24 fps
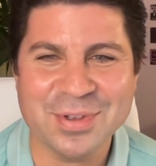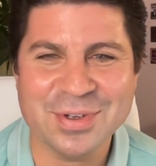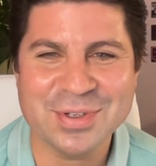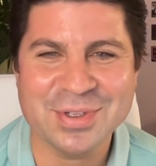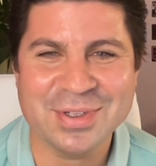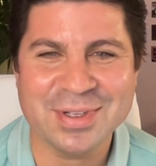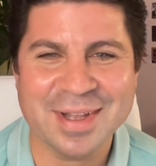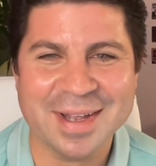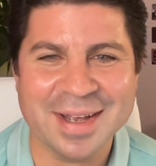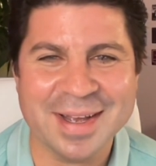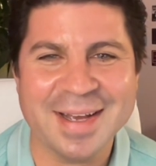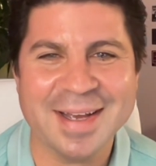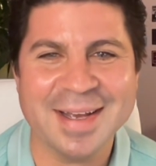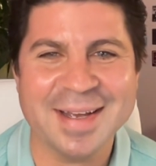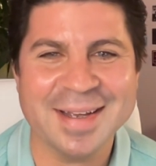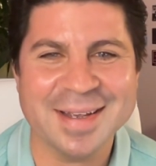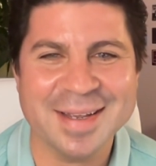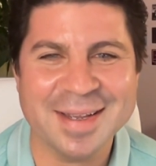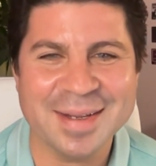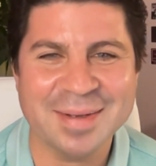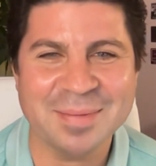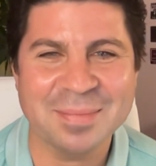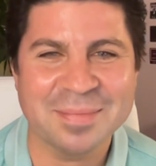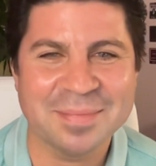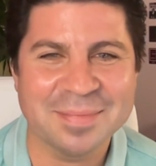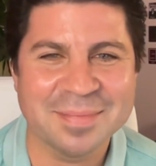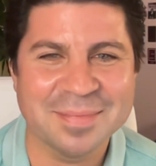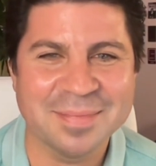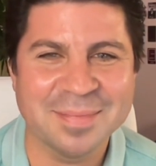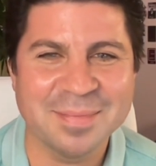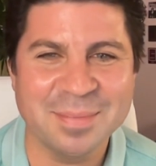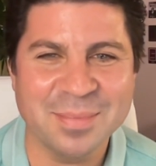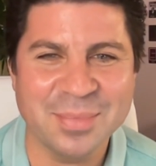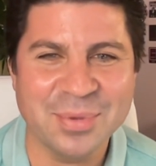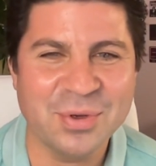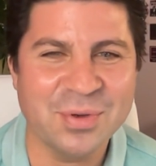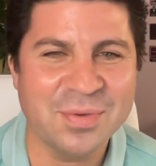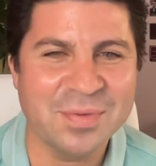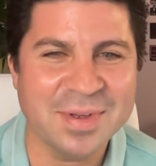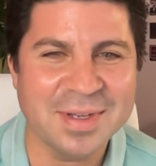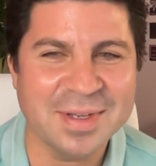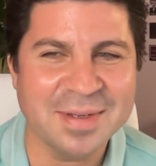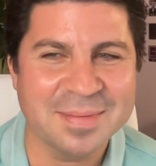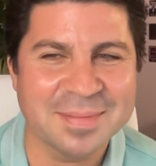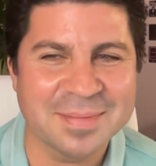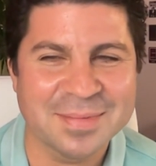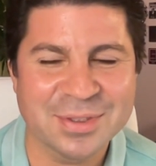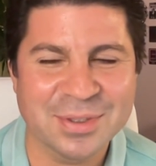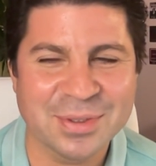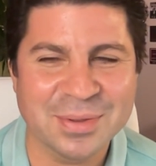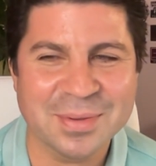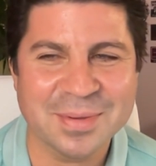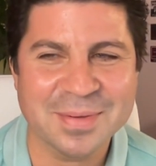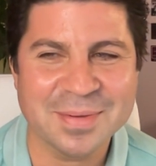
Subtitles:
of July movie. So